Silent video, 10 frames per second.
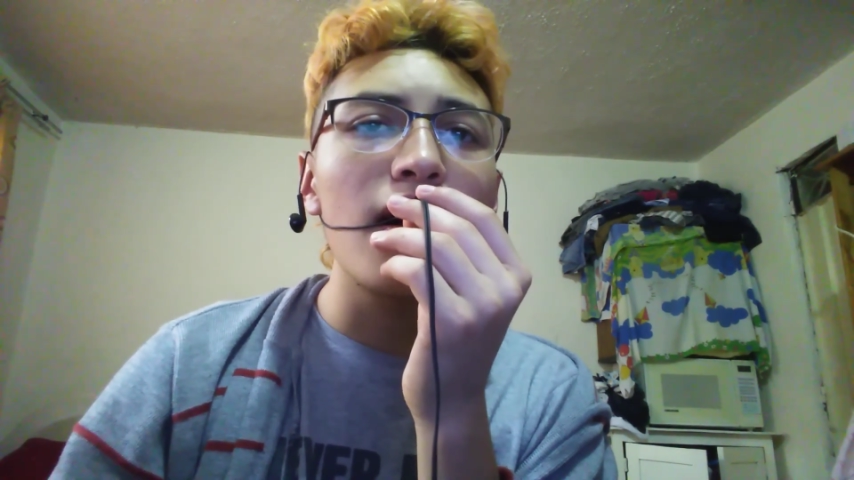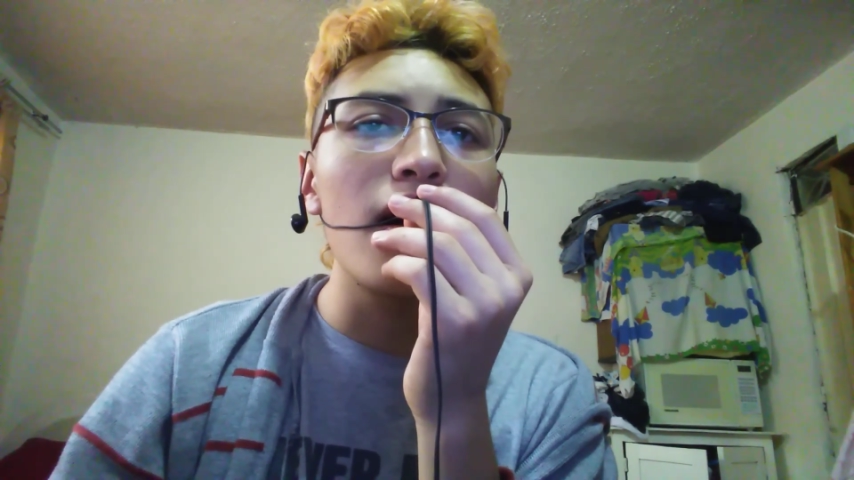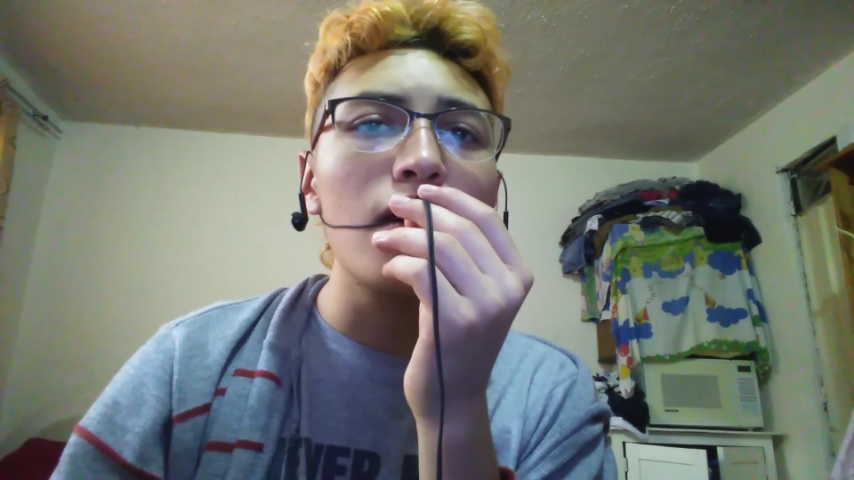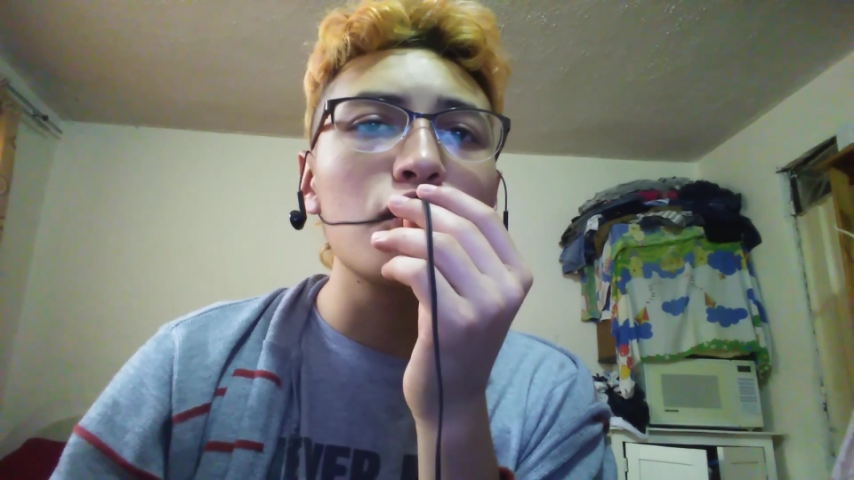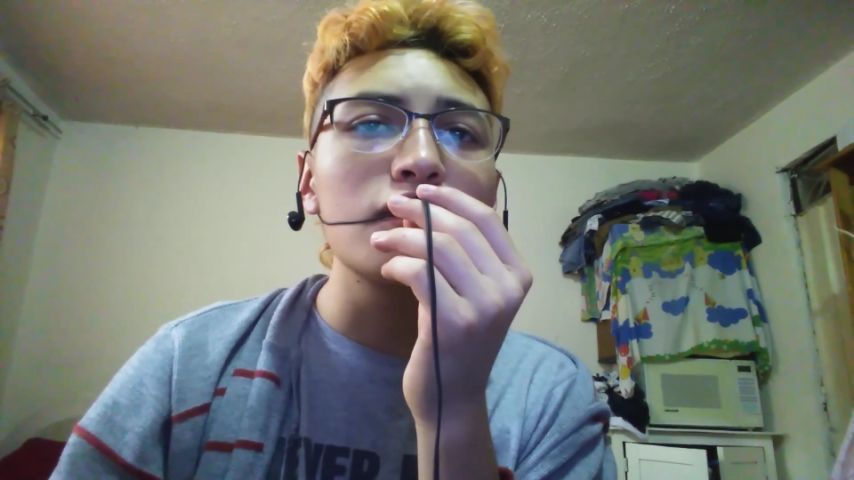
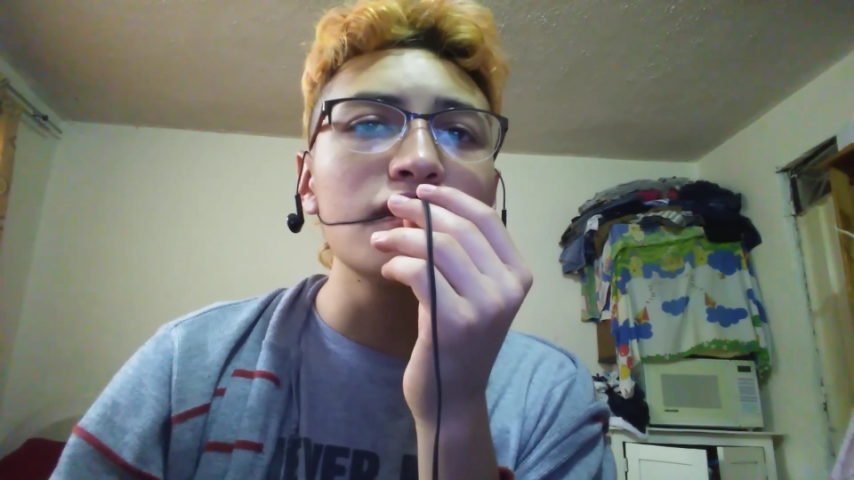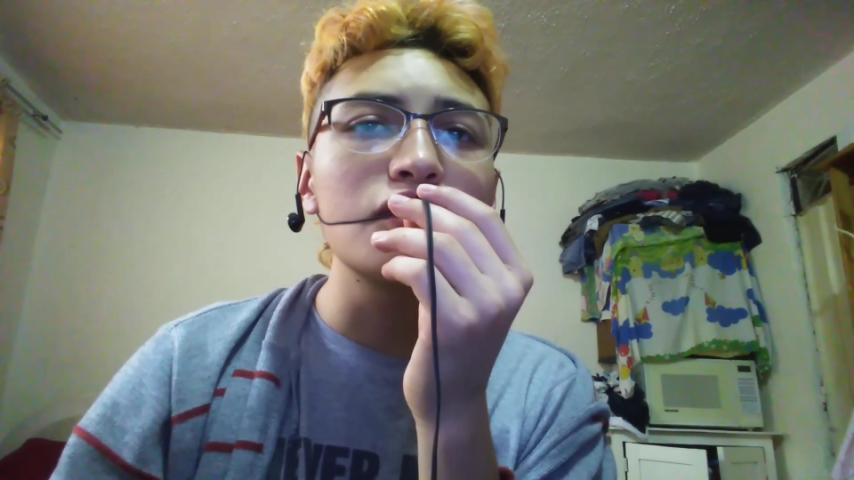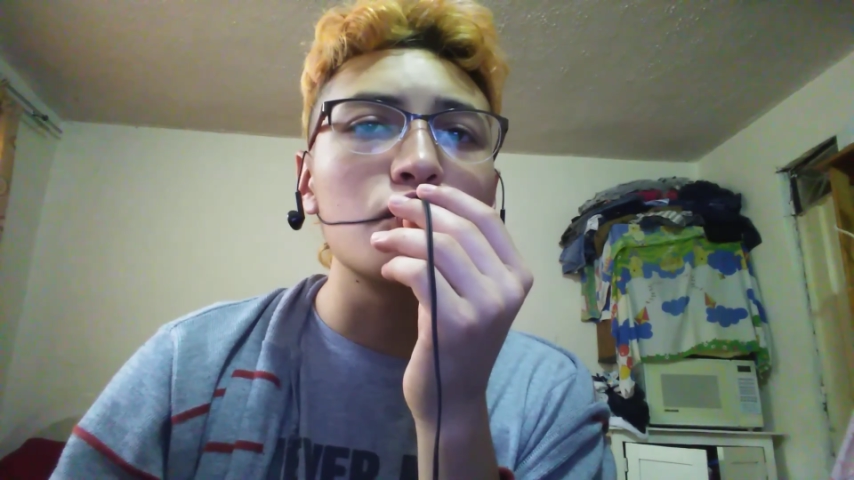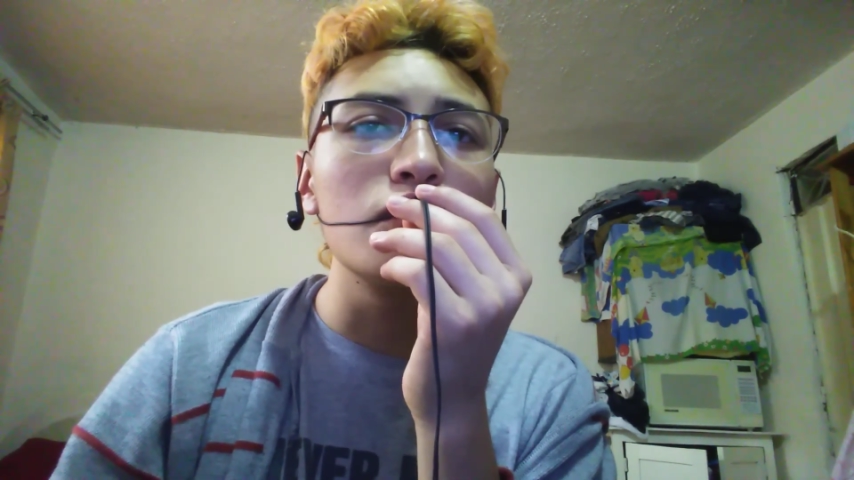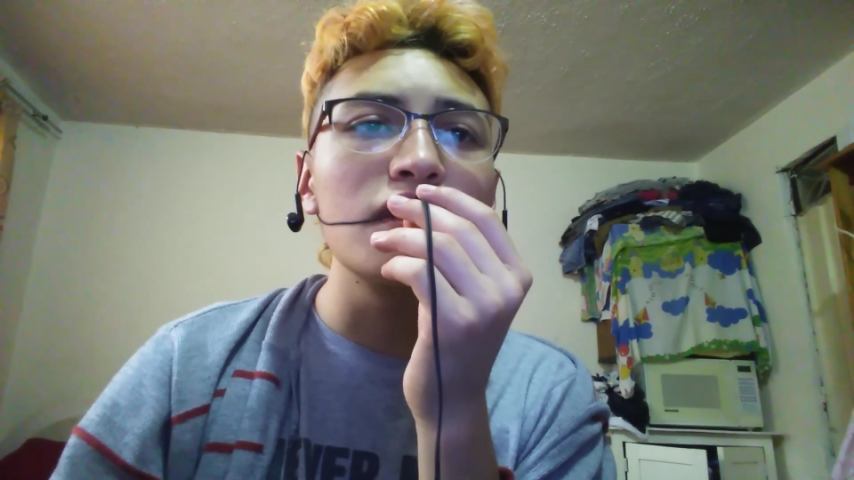test.
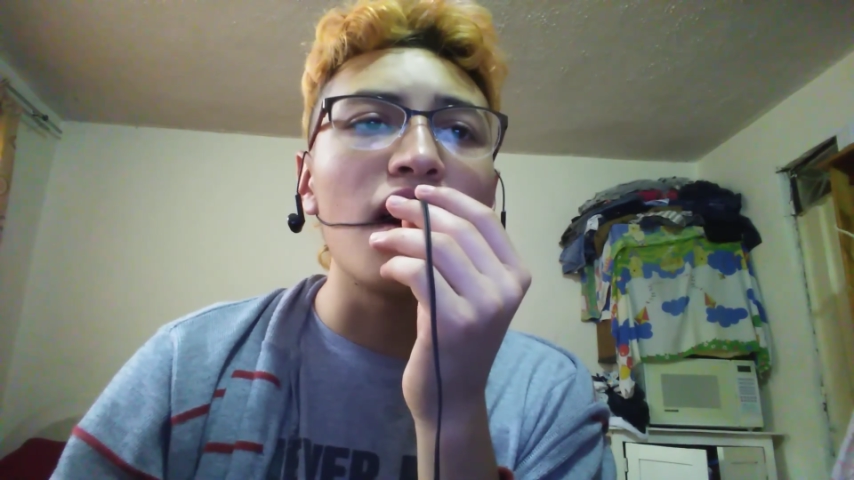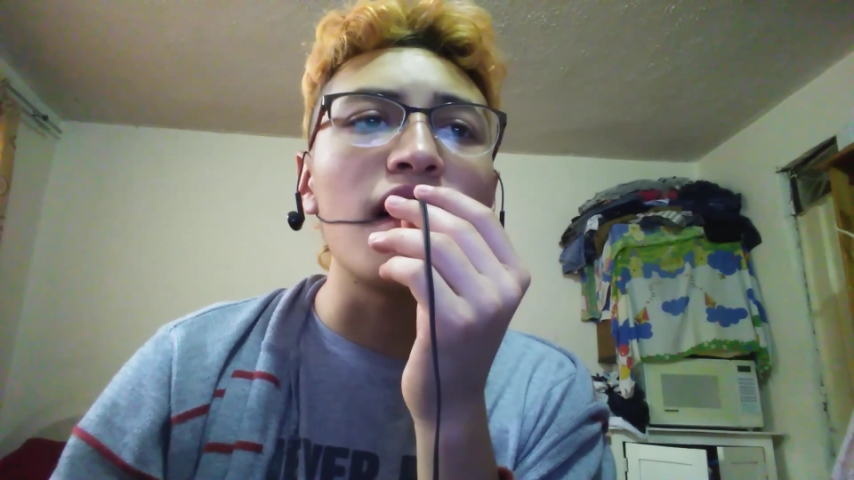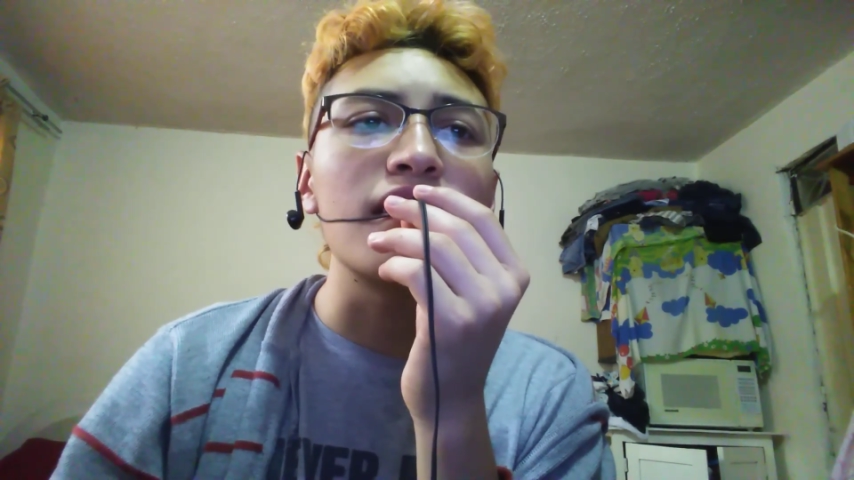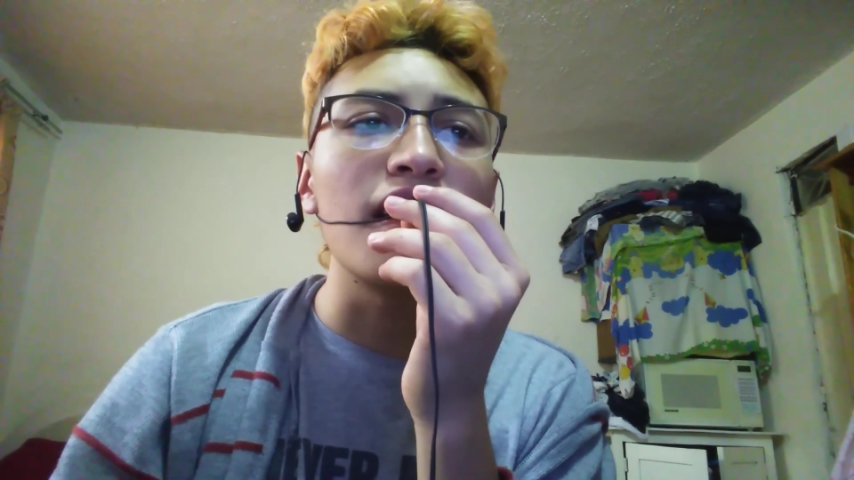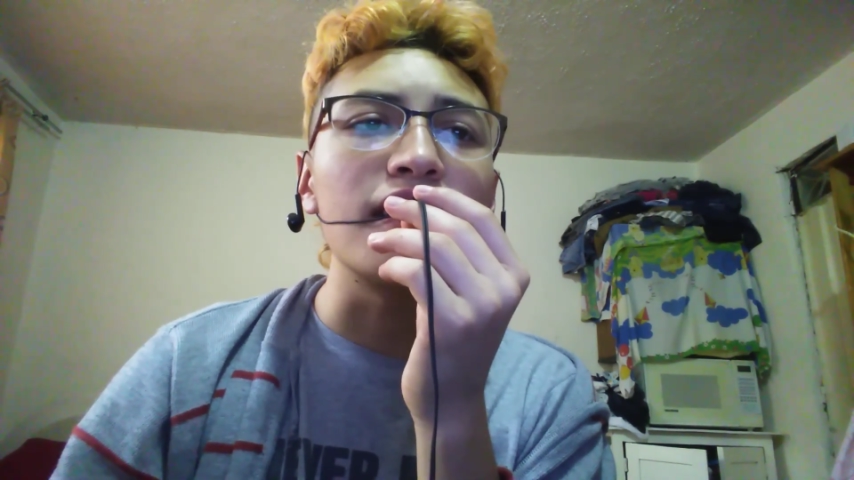
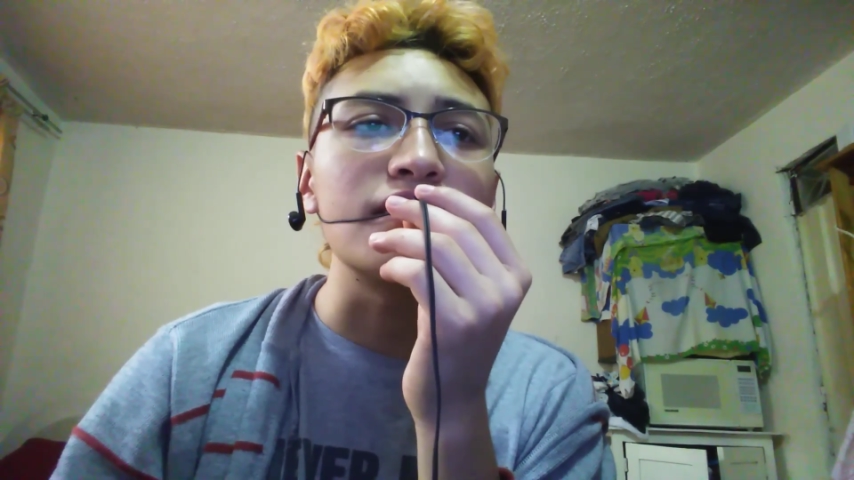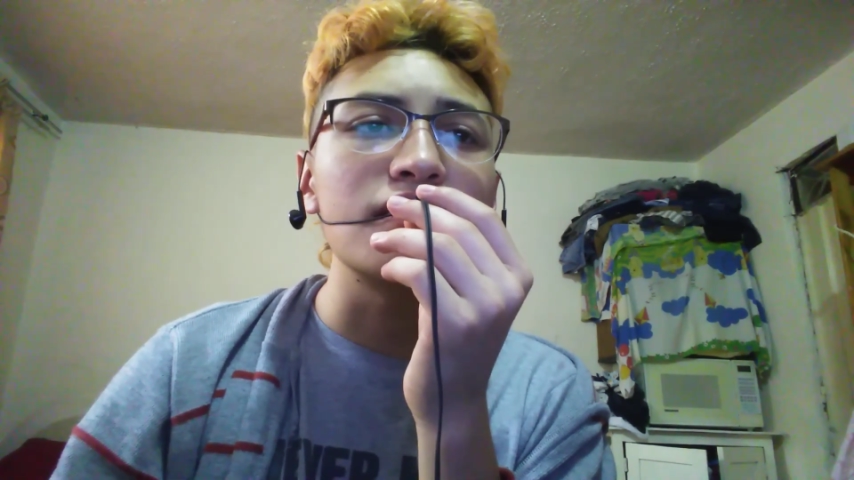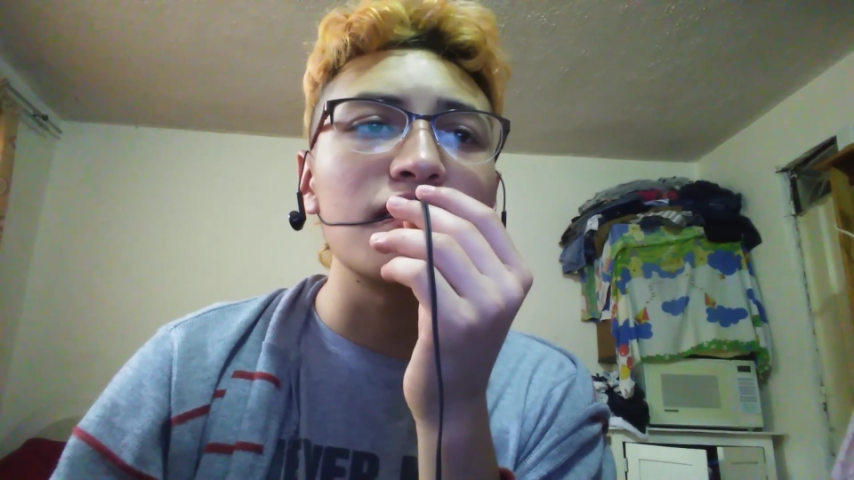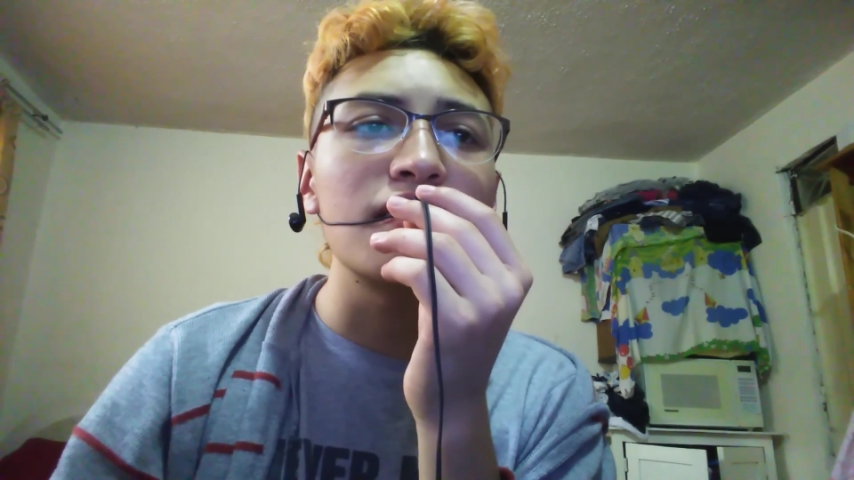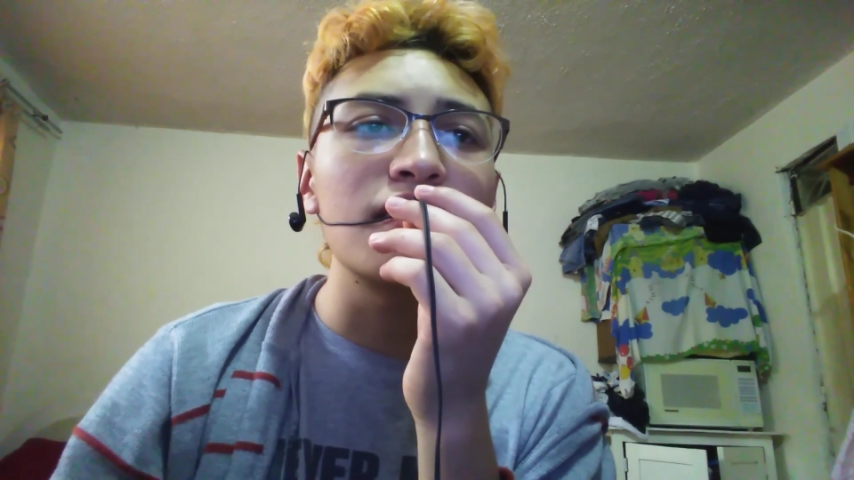10 lines.